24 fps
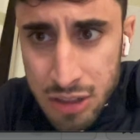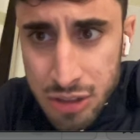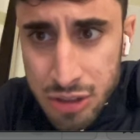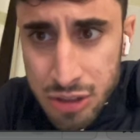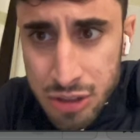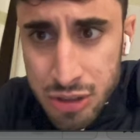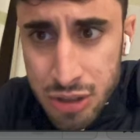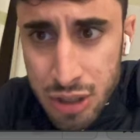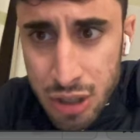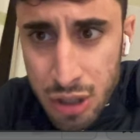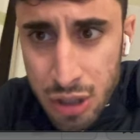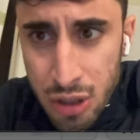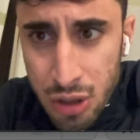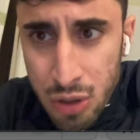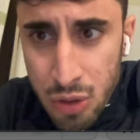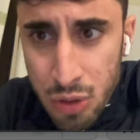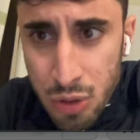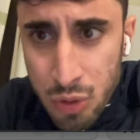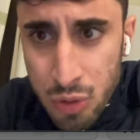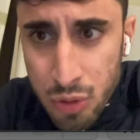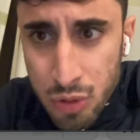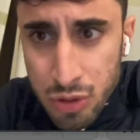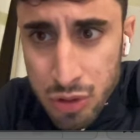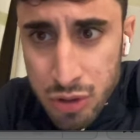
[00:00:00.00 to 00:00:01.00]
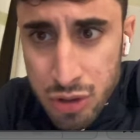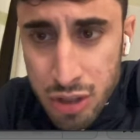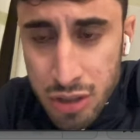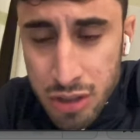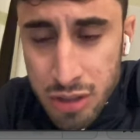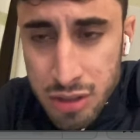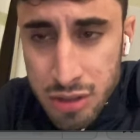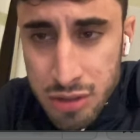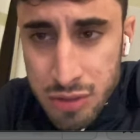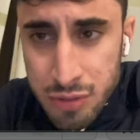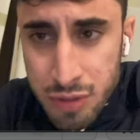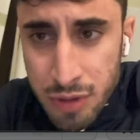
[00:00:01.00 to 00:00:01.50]
So
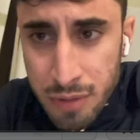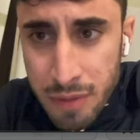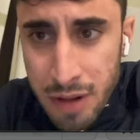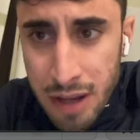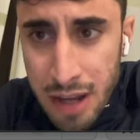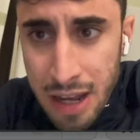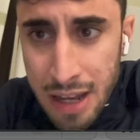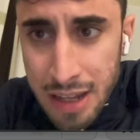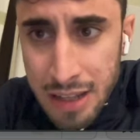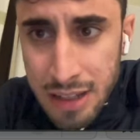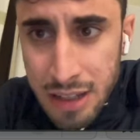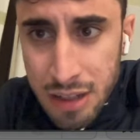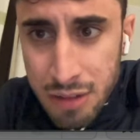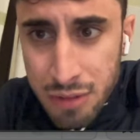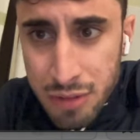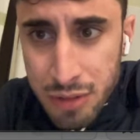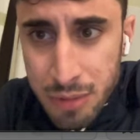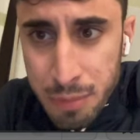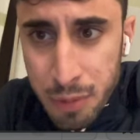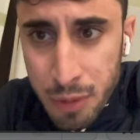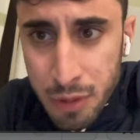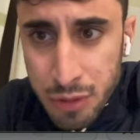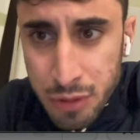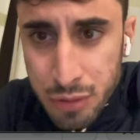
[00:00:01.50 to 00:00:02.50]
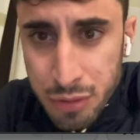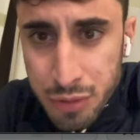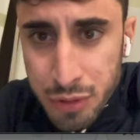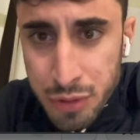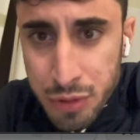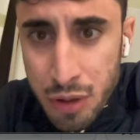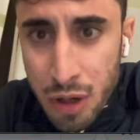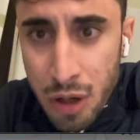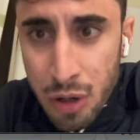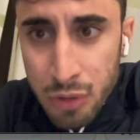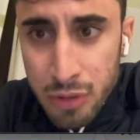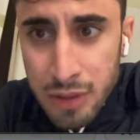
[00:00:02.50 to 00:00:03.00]
just from a high level point of
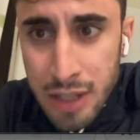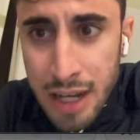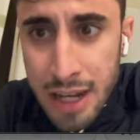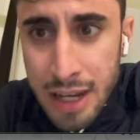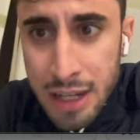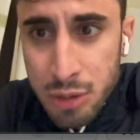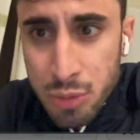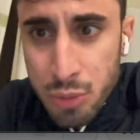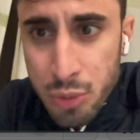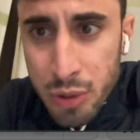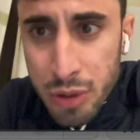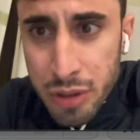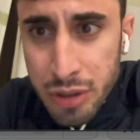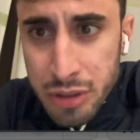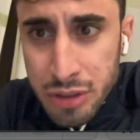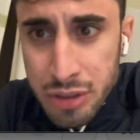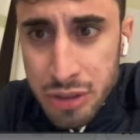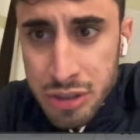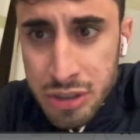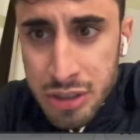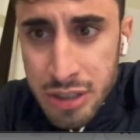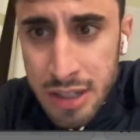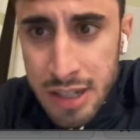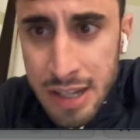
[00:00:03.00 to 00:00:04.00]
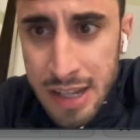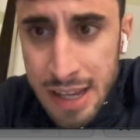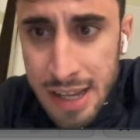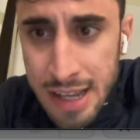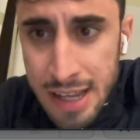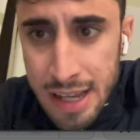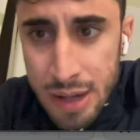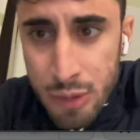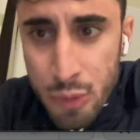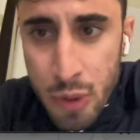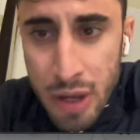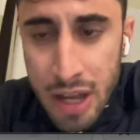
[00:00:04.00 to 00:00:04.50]
view, how DYAD works,
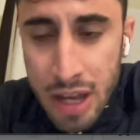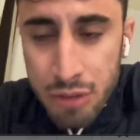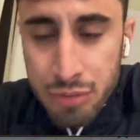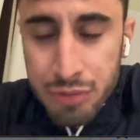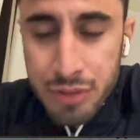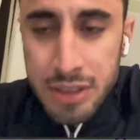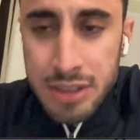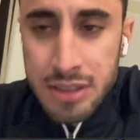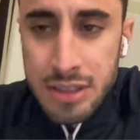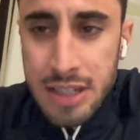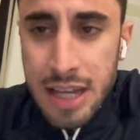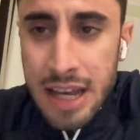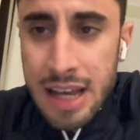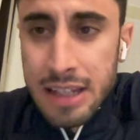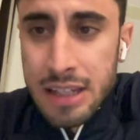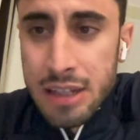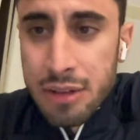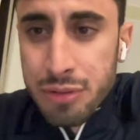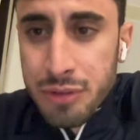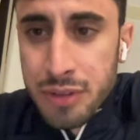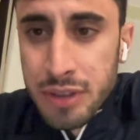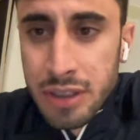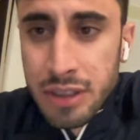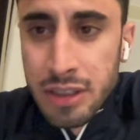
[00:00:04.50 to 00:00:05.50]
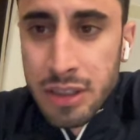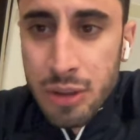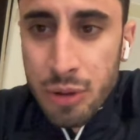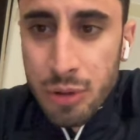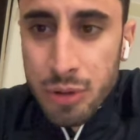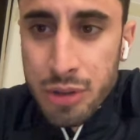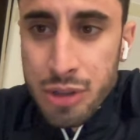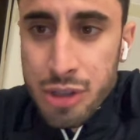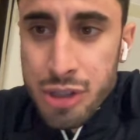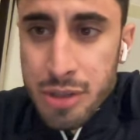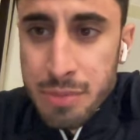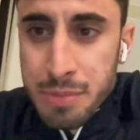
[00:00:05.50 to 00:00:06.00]
we have this NFT
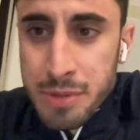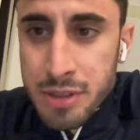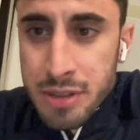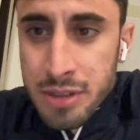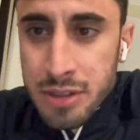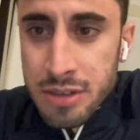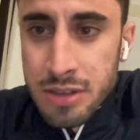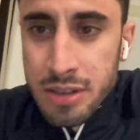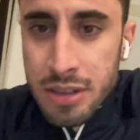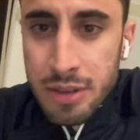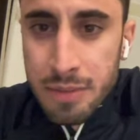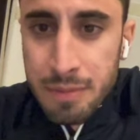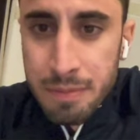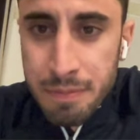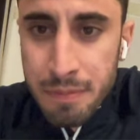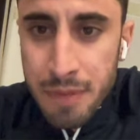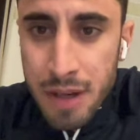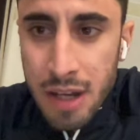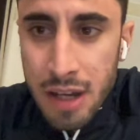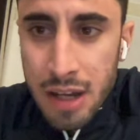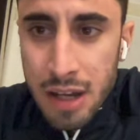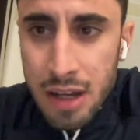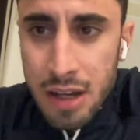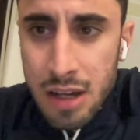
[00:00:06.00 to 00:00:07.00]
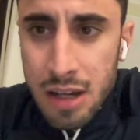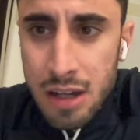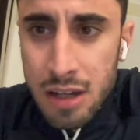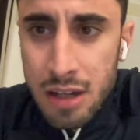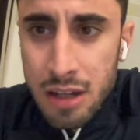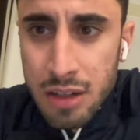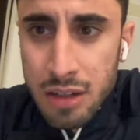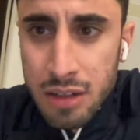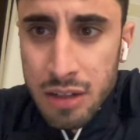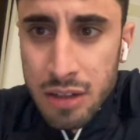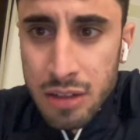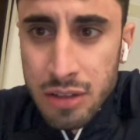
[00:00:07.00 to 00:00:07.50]
ownership system.
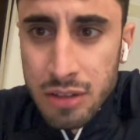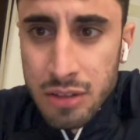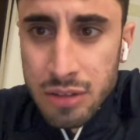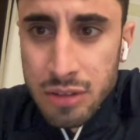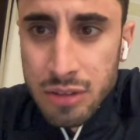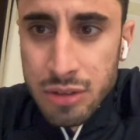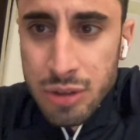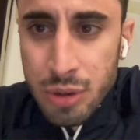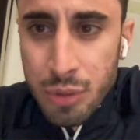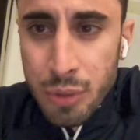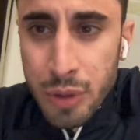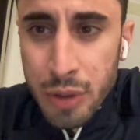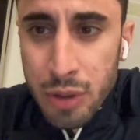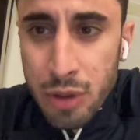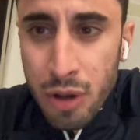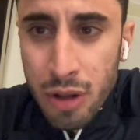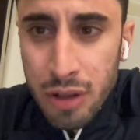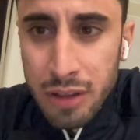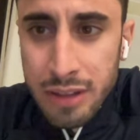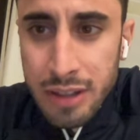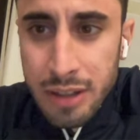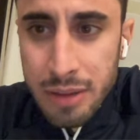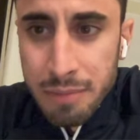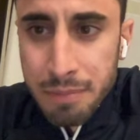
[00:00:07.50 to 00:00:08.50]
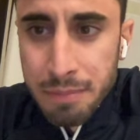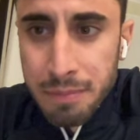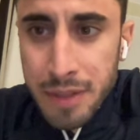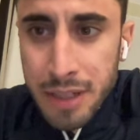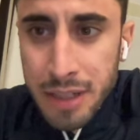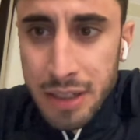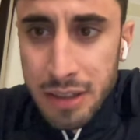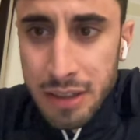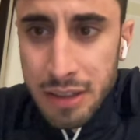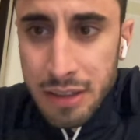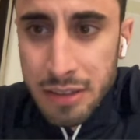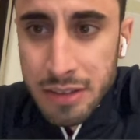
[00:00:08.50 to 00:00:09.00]
So we call them
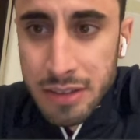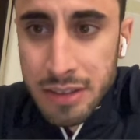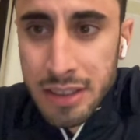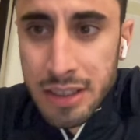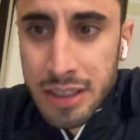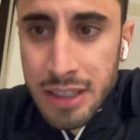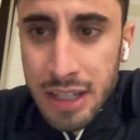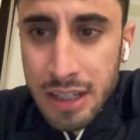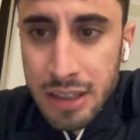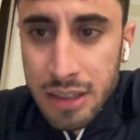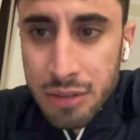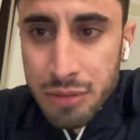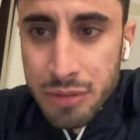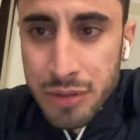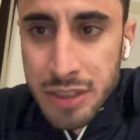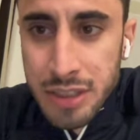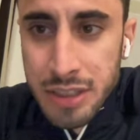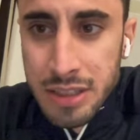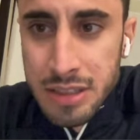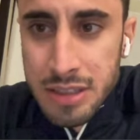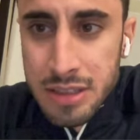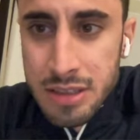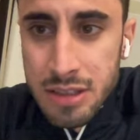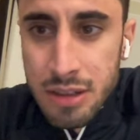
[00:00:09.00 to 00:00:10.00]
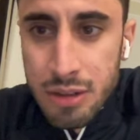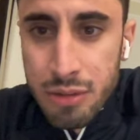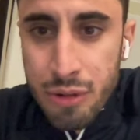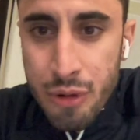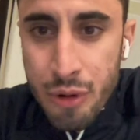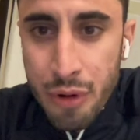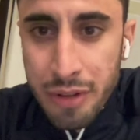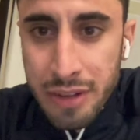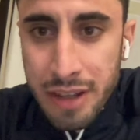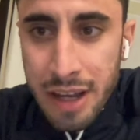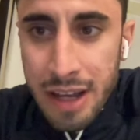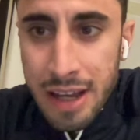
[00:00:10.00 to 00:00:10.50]
DNFTs
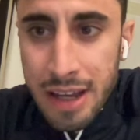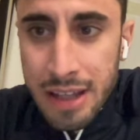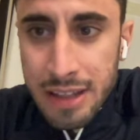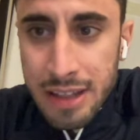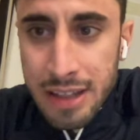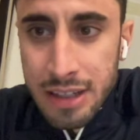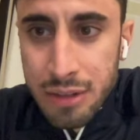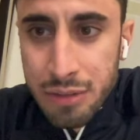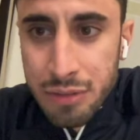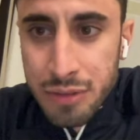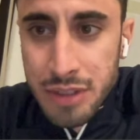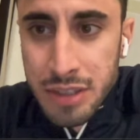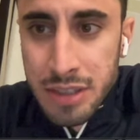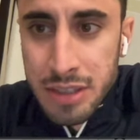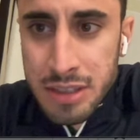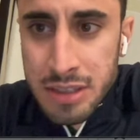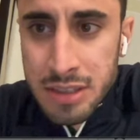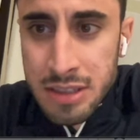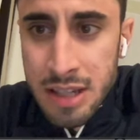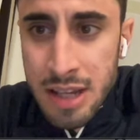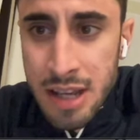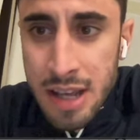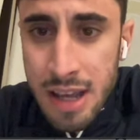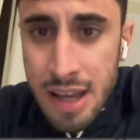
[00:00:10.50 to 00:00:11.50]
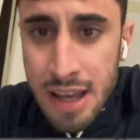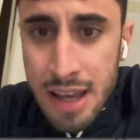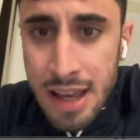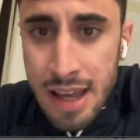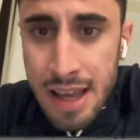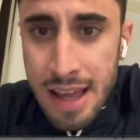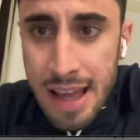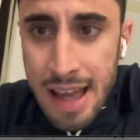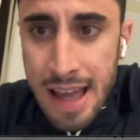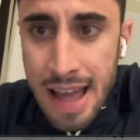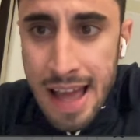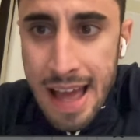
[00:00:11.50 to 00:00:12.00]
for DYAD NFTs,
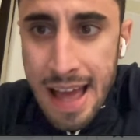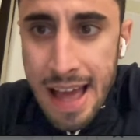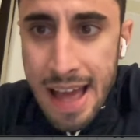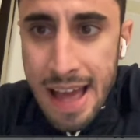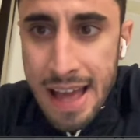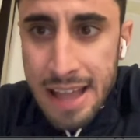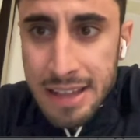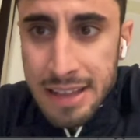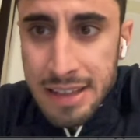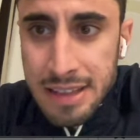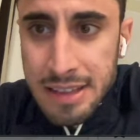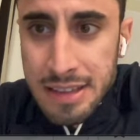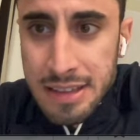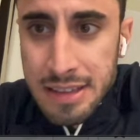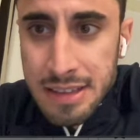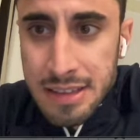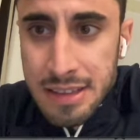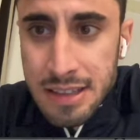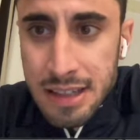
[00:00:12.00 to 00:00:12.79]
and